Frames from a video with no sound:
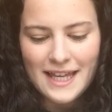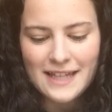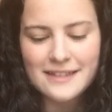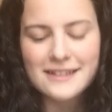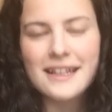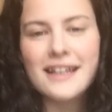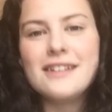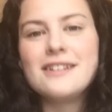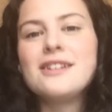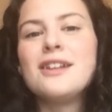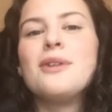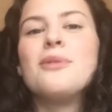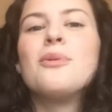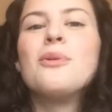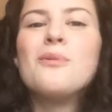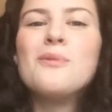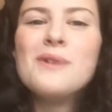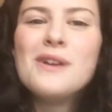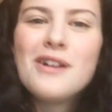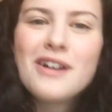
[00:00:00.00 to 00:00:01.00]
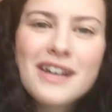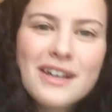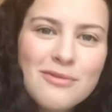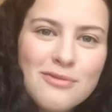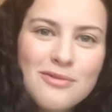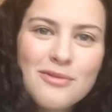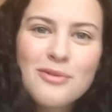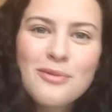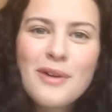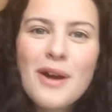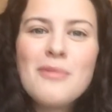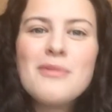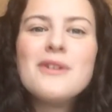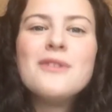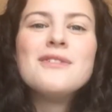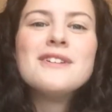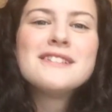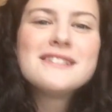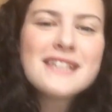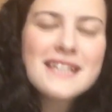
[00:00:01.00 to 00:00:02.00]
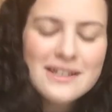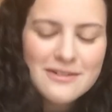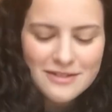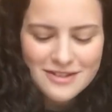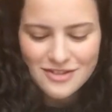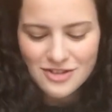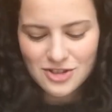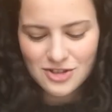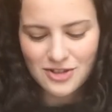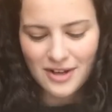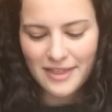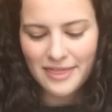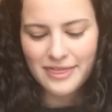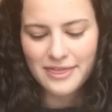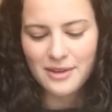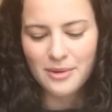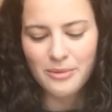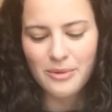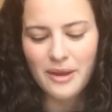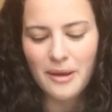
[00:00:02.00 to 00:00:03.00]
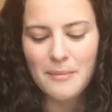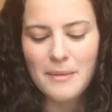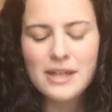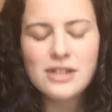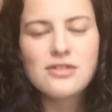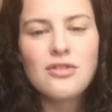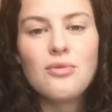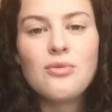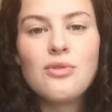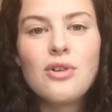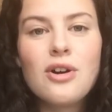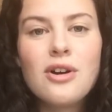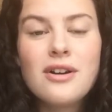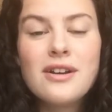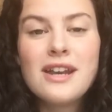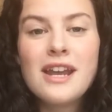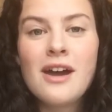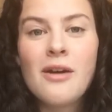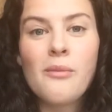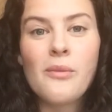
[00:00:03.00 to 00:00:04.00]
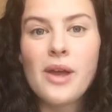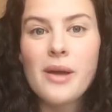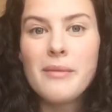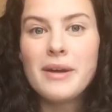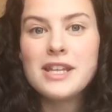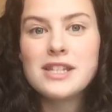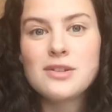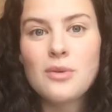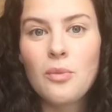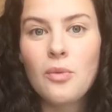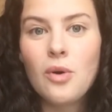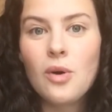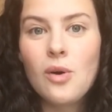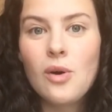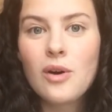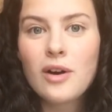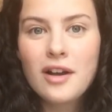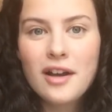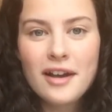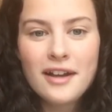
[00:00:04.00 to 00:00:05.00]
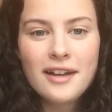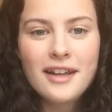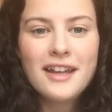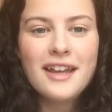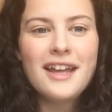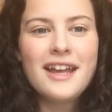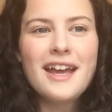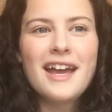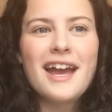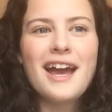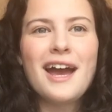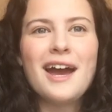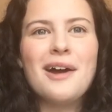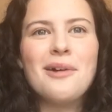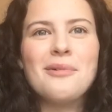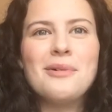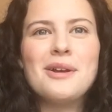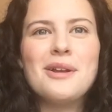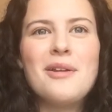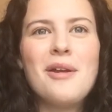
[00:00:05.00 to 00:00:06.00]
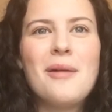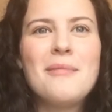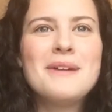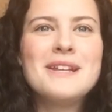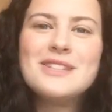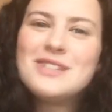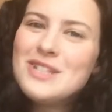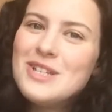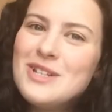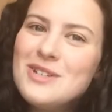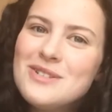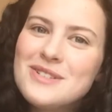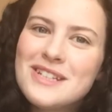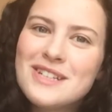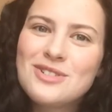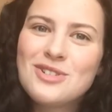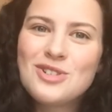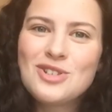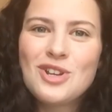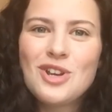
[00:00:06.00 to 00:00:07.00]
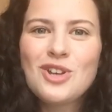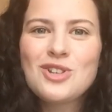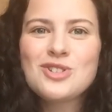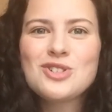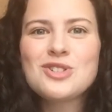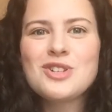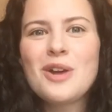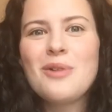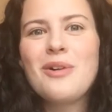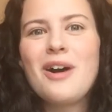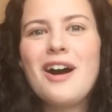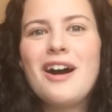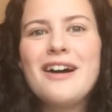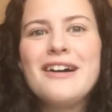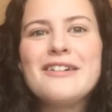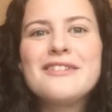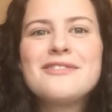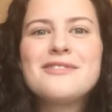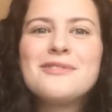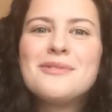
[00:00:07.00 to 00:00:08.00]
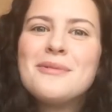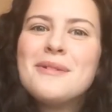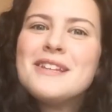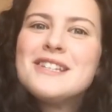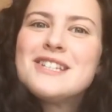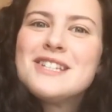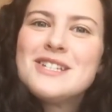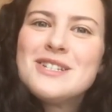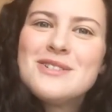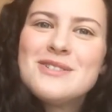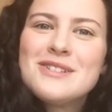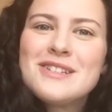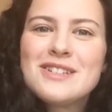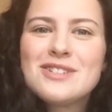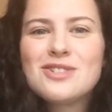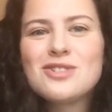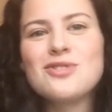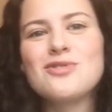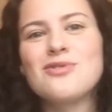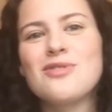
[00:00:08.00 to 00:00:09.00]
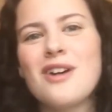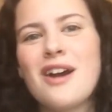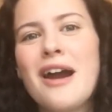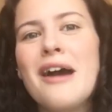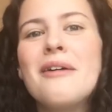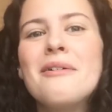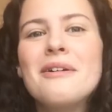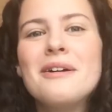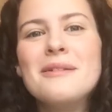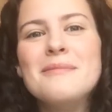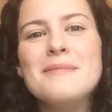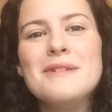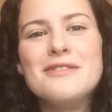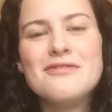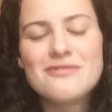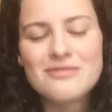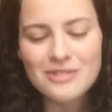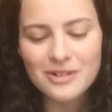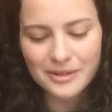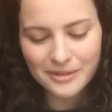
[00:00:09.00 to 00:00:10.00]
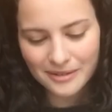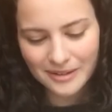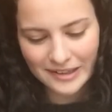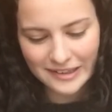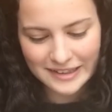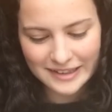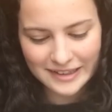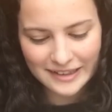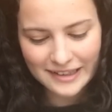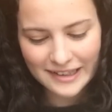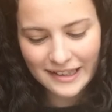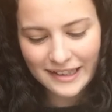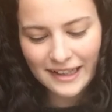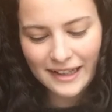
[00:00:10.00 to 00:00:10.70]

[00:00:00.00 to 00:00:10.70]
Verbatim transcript: It says that when we are, when we receive his strength that we are meant to run and we are meant to walk uh, we are not meant to use it to just show off, we're meant to use it to grow and move forward.